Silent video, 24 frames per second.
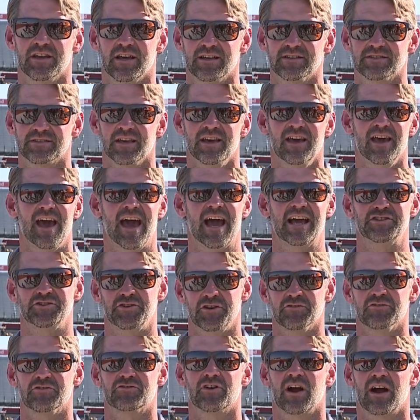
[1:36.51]
as you
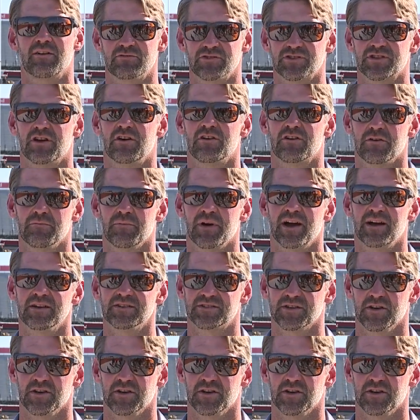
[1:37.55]
hear the drivers talk about.